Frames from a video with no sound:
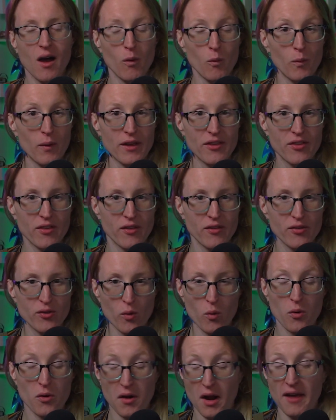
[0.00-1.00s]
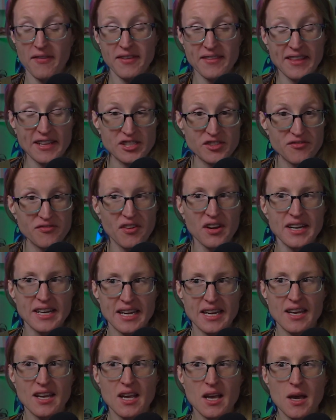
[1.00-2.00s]
with Thor? I think that's
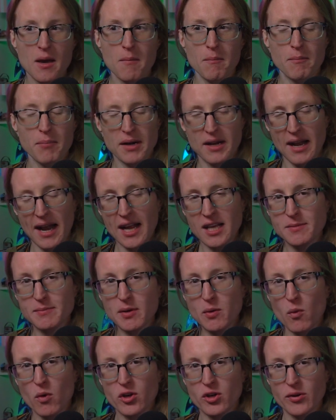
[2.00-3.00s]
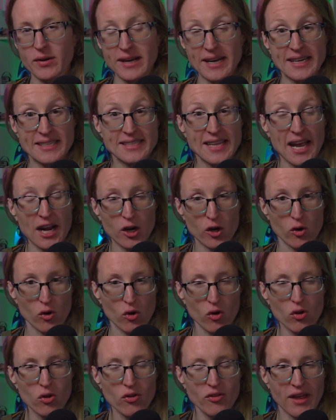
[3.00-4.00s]
funny, but it has me wondering, is that
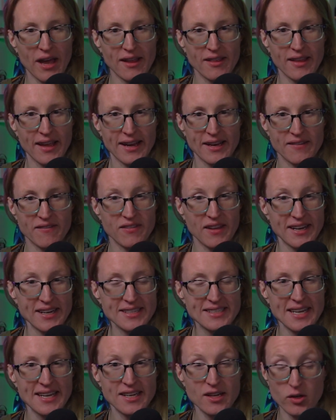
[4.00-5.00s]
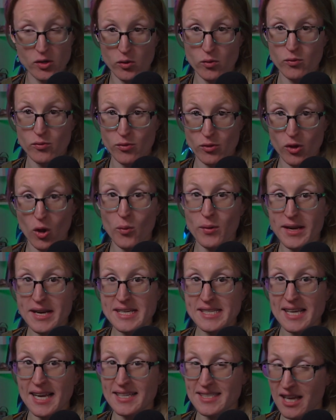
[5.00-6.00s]
girl, that, like, flight attendant who Loki
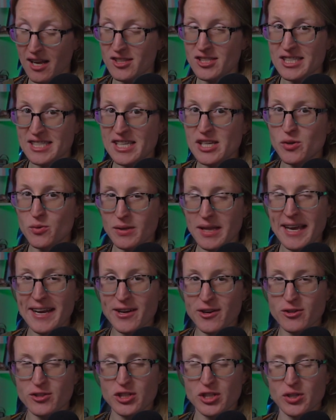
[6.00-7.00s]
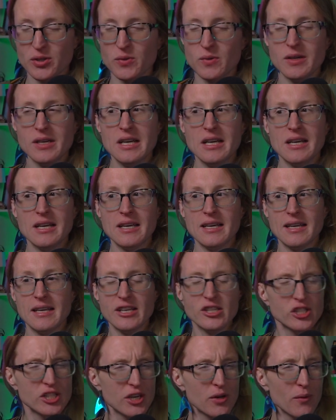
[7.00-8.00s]
says, I'll see you later to,
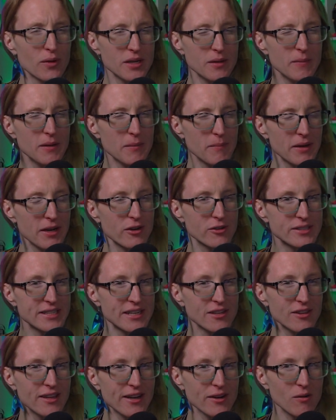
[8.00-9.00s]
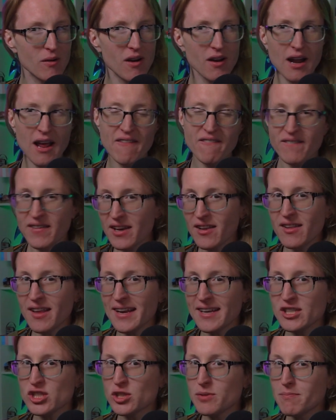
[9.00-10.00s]
is she going to be a bigger deal later on? I feel
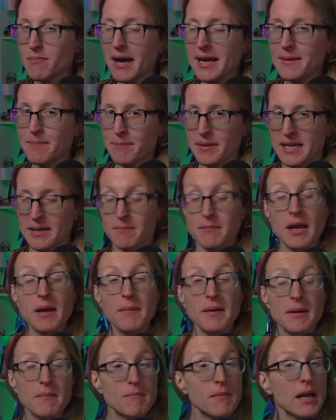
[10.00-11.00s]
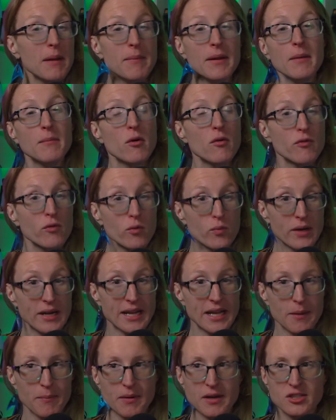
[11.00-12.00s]
like she might be. Maybe I'm
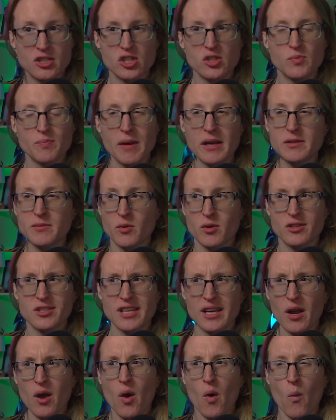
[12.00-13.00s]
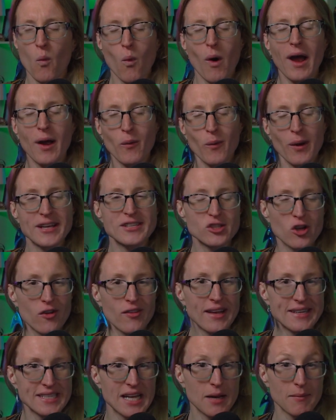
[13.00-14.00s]
overreading it, but it just makes me wonder, like, why waste all
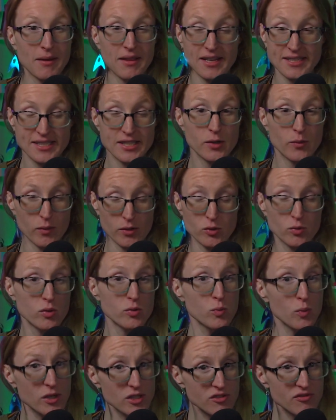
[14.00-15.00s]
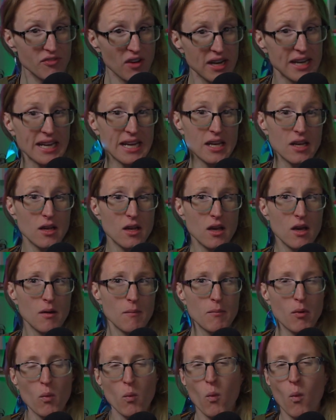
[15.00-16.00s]
that time on that sequence? Which was funny,
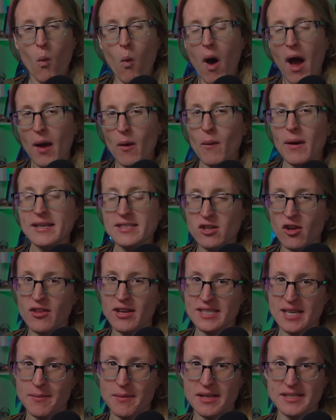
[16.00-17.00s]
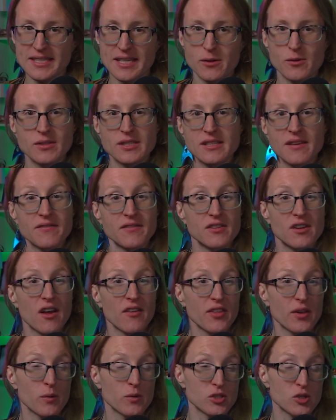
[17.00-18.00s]
but why waste all that time on that sequence if
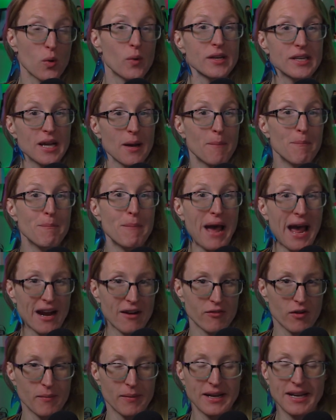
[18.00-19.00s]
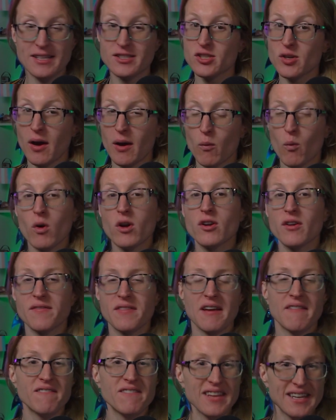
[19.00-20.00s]
nothing was going to come back from it? And so I wonder if
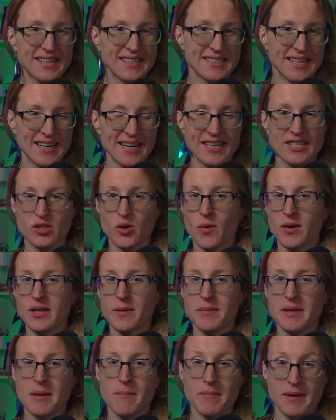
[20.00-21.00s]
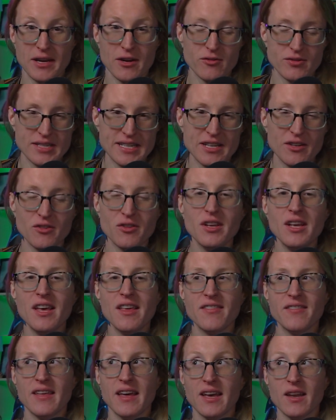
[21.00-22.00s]
that flight attendant is going to be a bigger deal
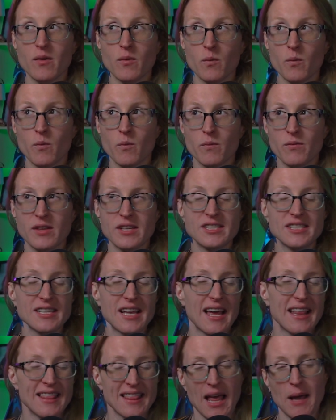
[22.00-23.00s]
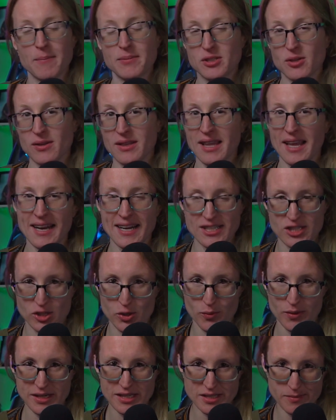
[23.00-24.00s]
than this episode led us
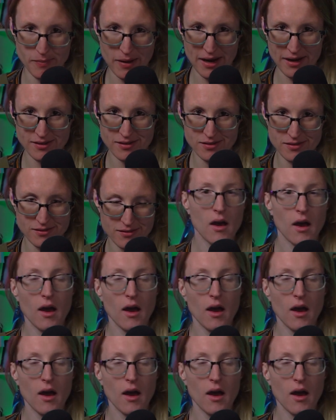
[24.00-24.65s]
to expect.